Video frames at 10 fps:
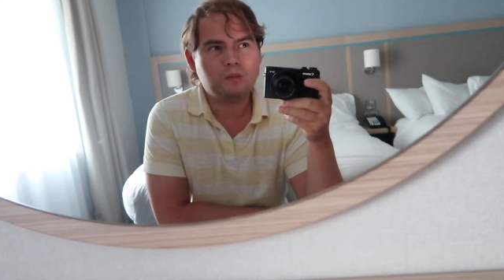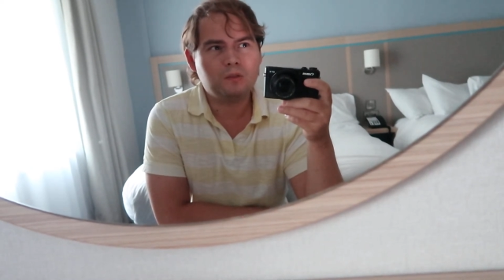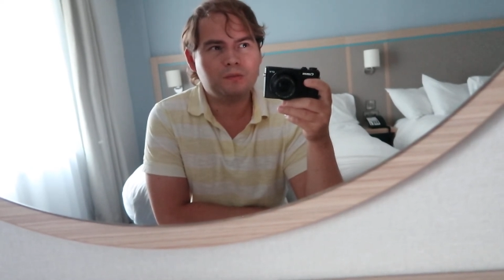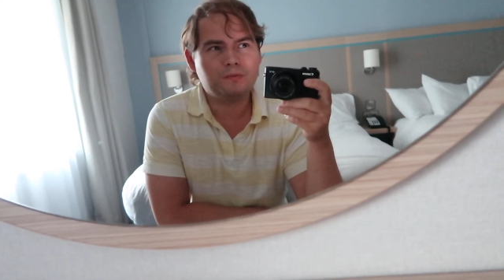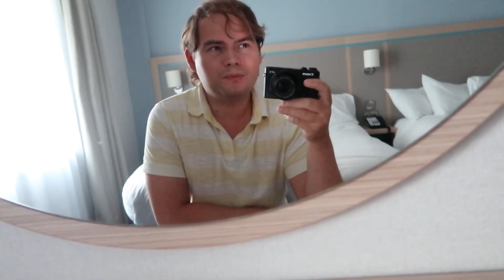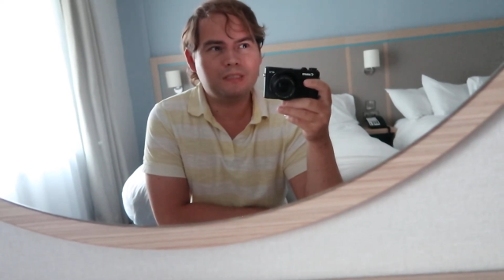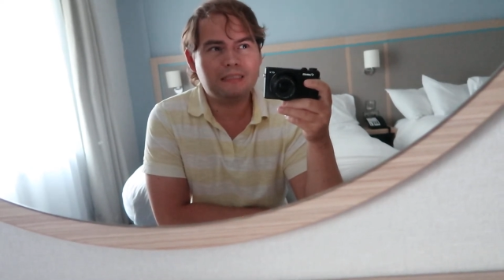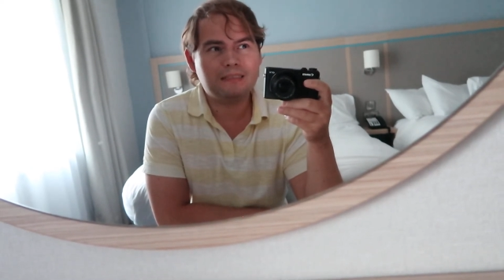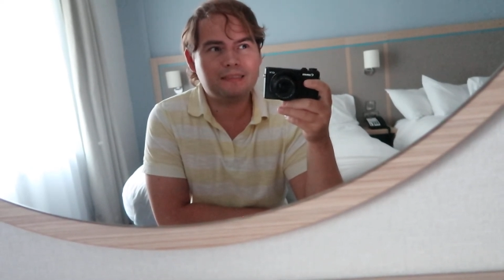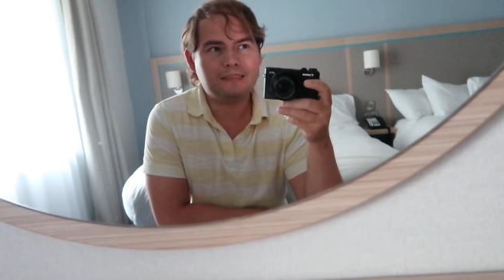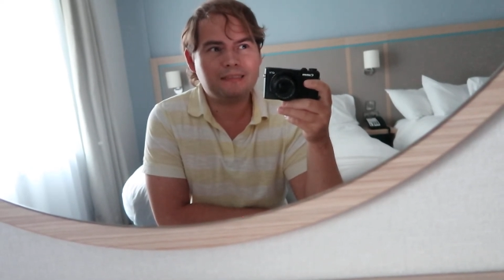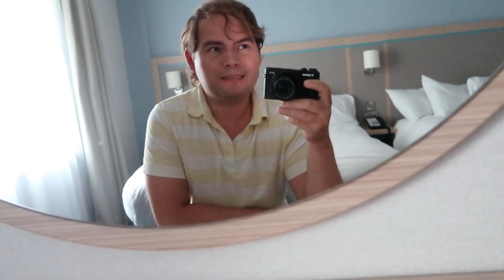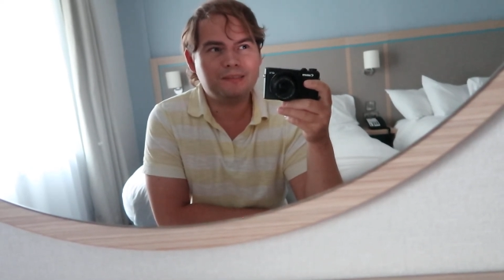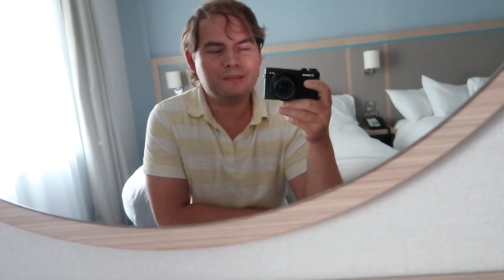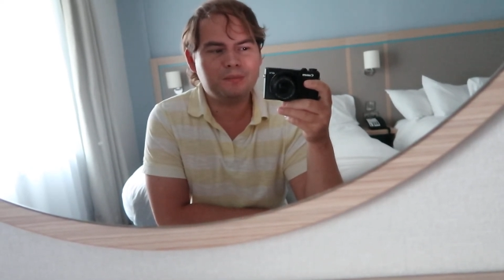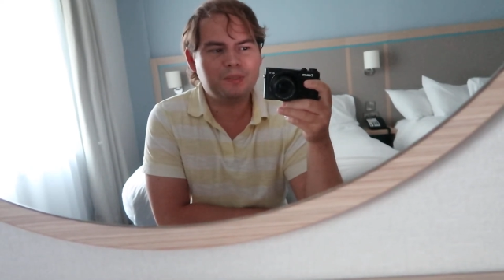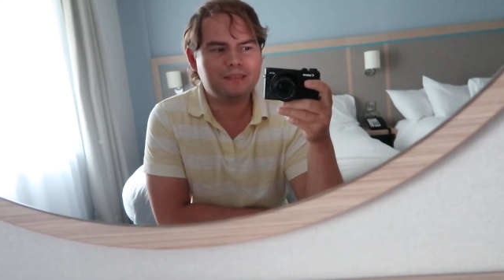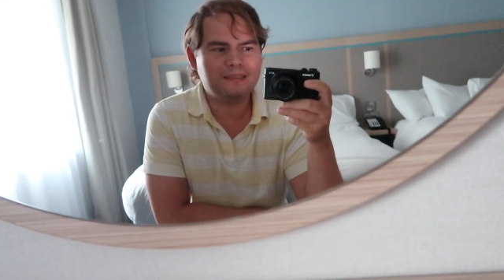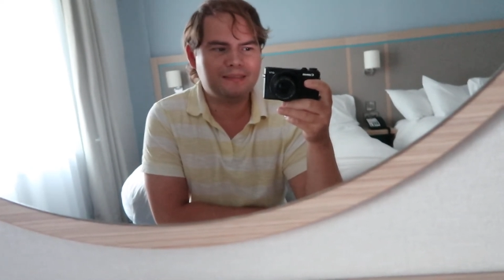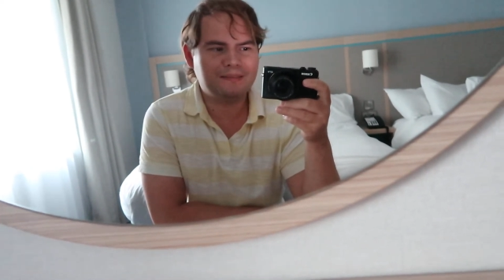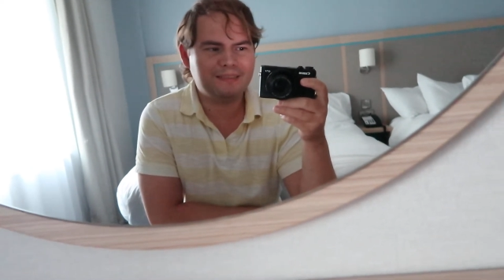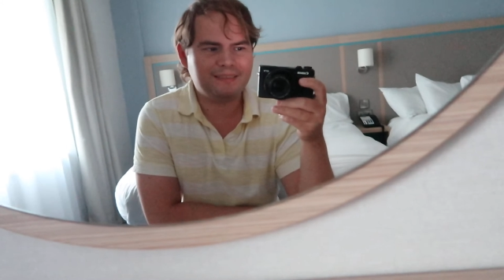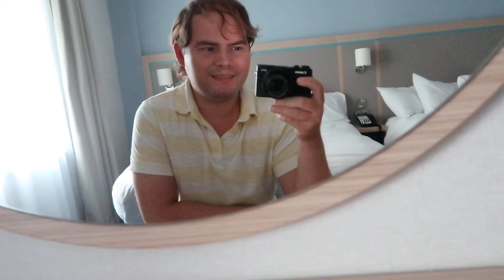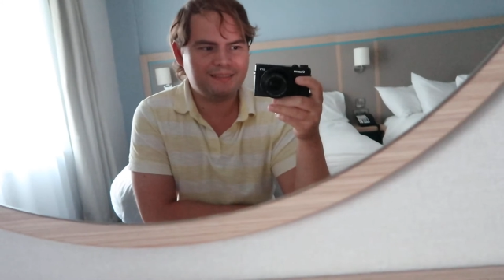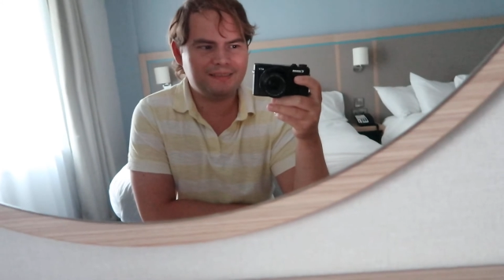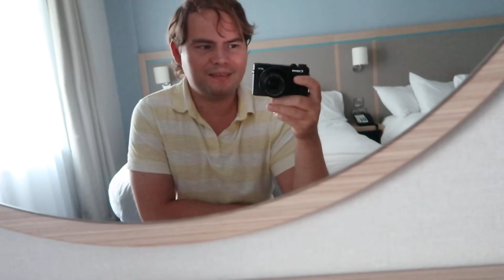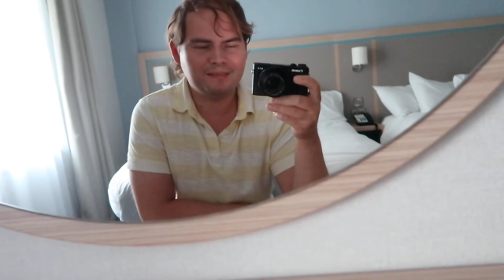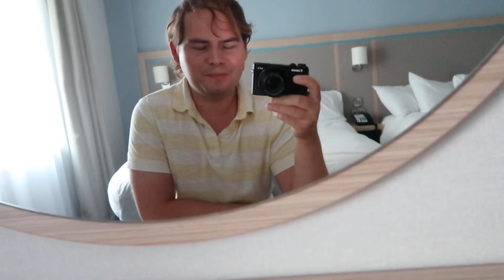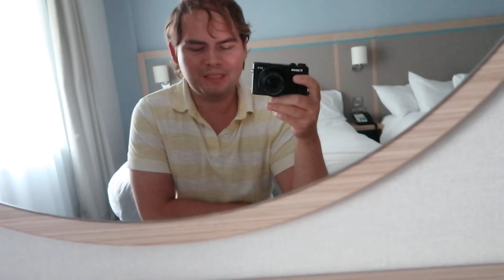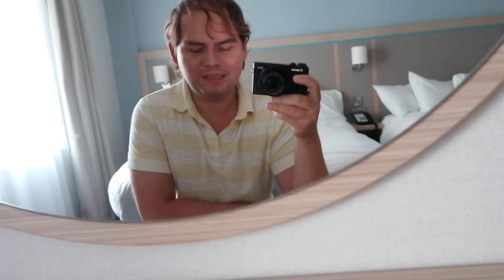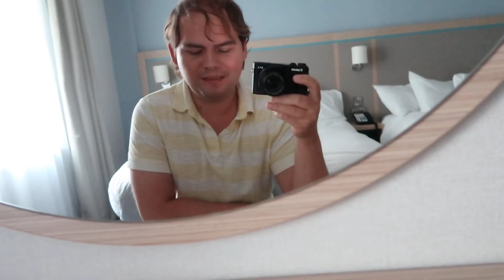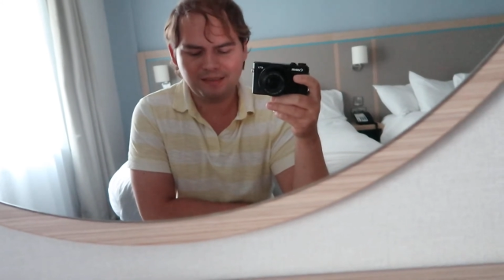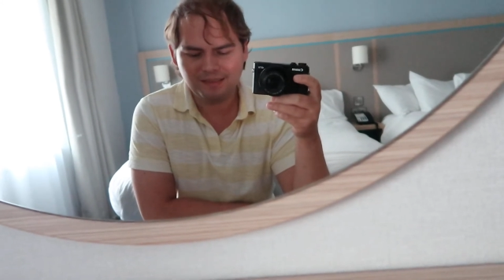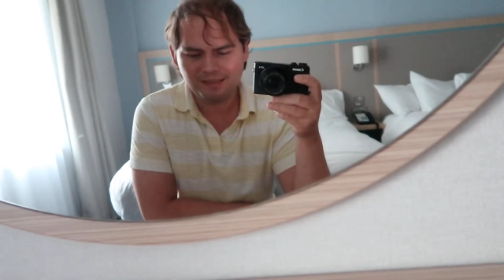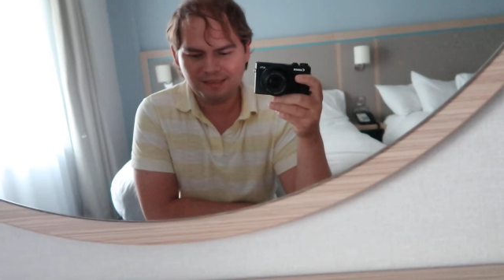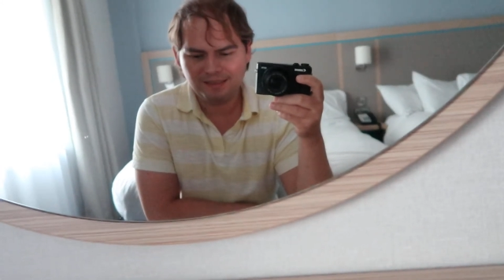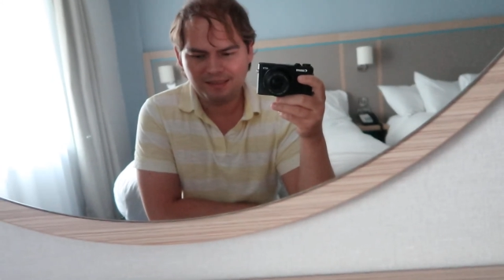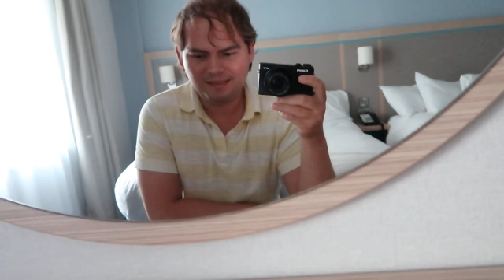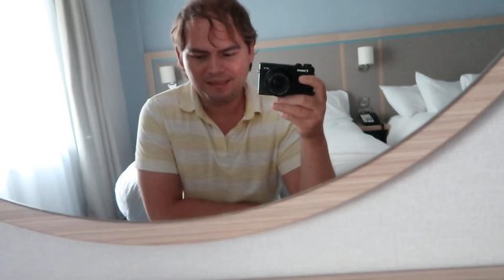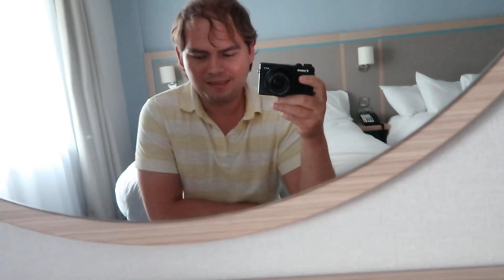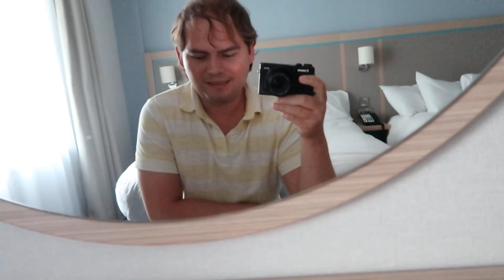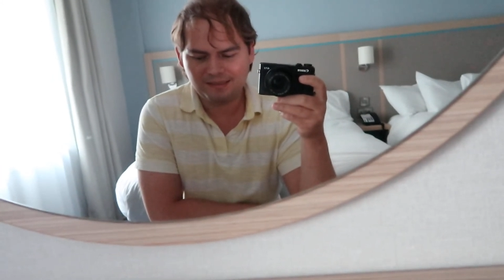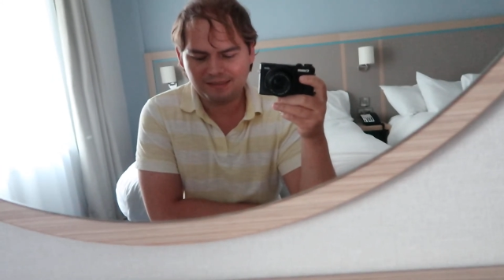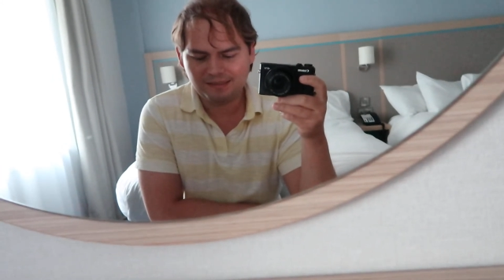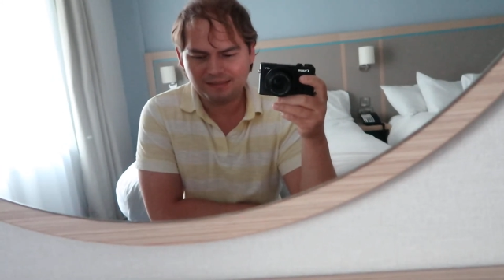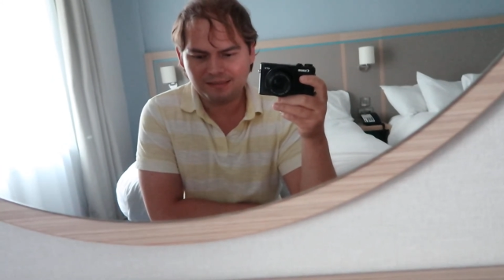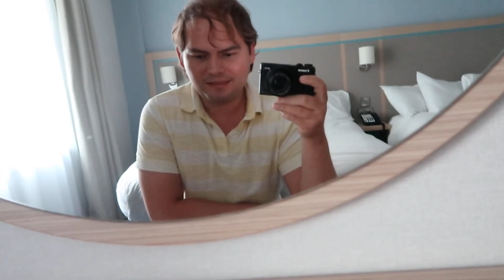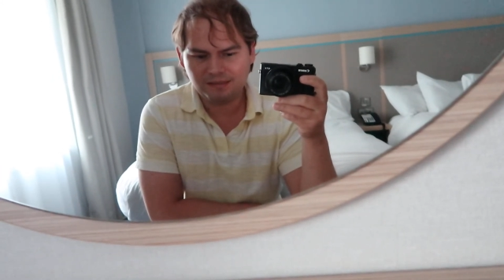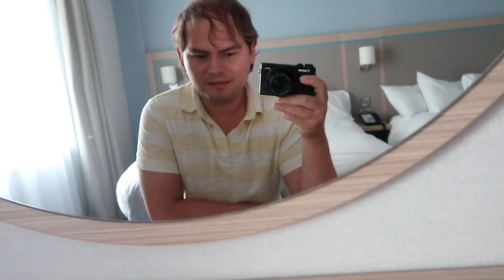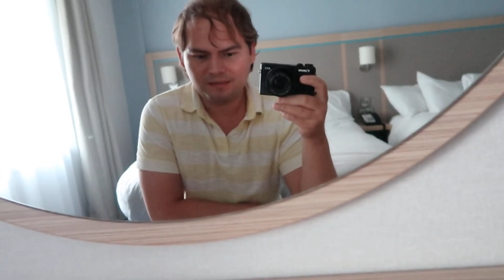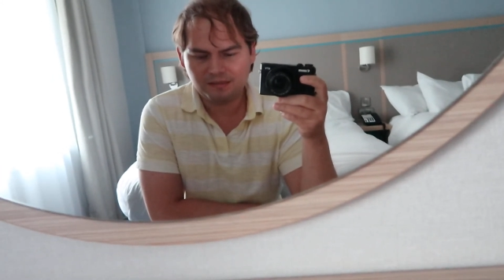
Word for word: of the other passengers around me and